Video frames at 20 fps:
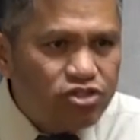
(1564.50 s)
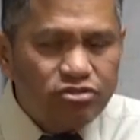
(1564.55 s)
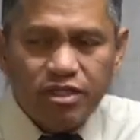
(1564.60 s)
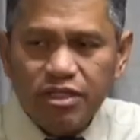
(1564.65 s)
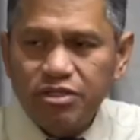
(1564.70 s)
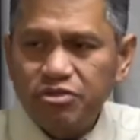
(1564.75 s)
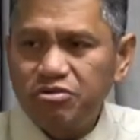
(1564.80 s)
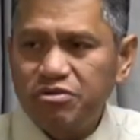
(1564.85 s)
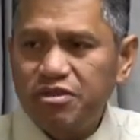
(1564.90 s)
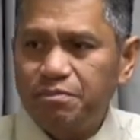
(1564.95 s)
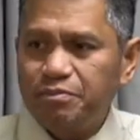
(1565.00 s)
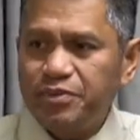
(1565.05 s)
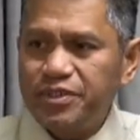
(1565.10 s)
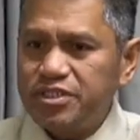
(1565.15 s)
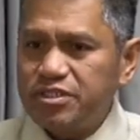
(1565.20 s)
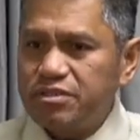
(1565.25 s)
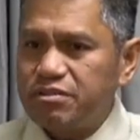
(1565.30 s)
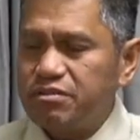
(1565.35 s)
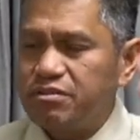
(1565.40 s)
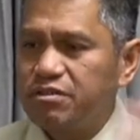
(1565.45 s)
into the
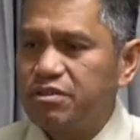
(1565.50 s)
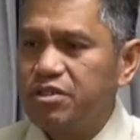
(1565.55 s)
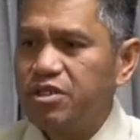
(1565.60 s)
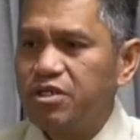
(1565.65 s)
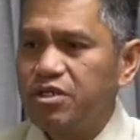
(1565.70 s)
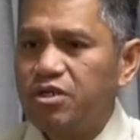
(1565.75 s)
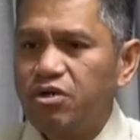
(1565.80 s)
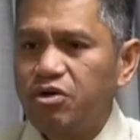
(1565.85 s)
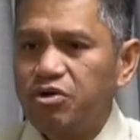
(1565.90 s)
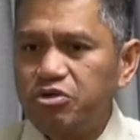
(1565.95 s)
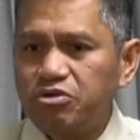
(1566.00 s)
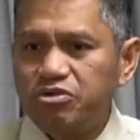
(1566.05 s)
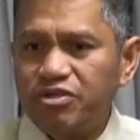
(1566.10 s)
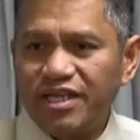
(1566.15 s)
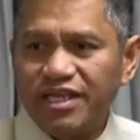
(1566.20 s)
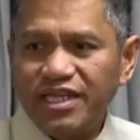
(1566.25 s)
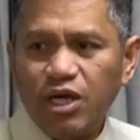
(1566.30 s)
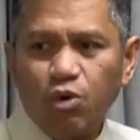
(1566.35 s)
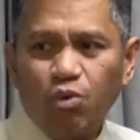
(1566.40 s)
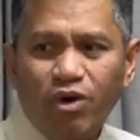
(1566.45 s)
prison, or you're
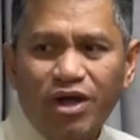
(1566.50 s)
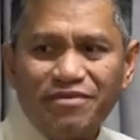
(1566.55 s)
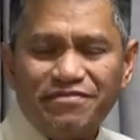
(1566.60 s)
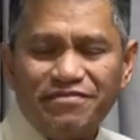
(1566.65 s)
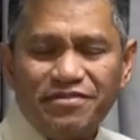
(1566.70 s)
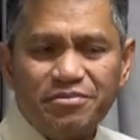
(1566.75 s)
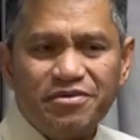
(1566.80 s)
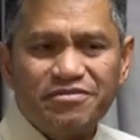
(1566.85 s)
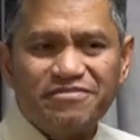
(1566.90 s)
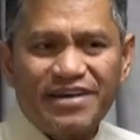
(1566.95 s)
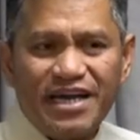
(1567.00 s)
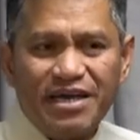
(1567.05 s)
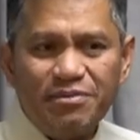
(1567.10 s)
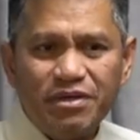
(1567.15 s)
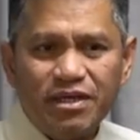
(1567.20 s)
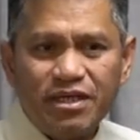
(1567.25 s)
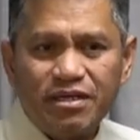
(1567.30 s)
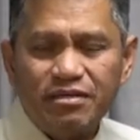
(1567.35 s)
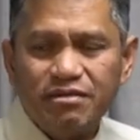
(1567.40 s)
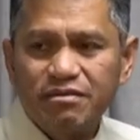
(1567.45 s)
taken away from your
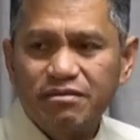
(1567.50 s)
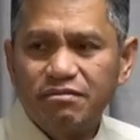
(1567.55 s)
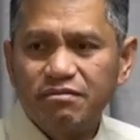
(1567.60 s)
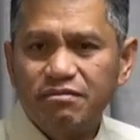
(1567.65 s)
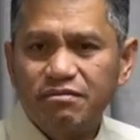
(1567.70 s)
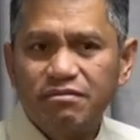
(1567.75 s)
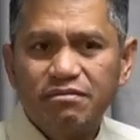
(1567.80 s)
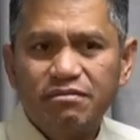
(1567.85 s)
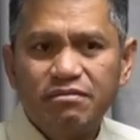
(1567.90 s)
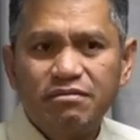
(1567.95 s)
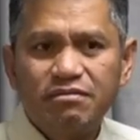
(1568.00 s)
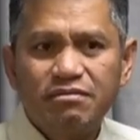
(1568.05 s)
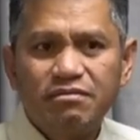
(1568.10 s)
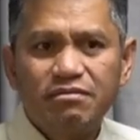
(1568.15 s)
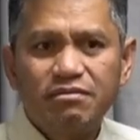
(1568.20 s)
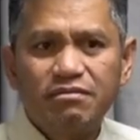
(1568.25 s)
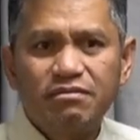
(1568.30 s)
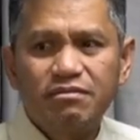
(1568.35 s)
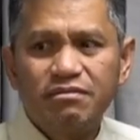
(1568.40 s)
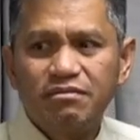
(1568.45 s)
family?
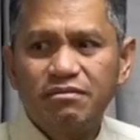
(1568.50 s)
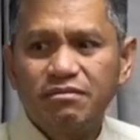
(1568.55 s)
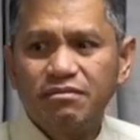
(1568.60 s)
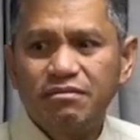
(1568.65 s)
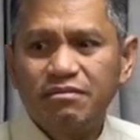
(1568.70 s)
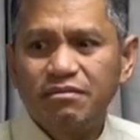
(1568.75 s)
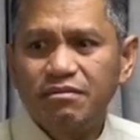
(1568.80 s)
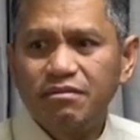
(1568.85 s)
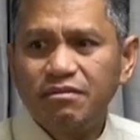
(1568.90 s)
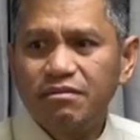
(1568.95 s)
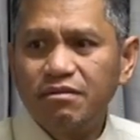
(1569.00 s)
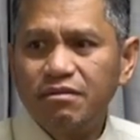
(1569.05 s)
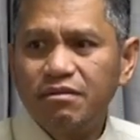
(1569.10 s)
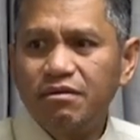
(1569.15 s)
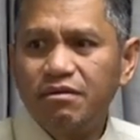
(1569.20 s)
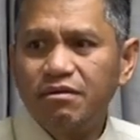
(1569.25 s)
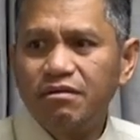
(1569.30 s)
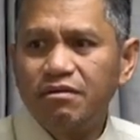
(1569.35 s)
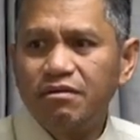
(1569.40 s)
But because we are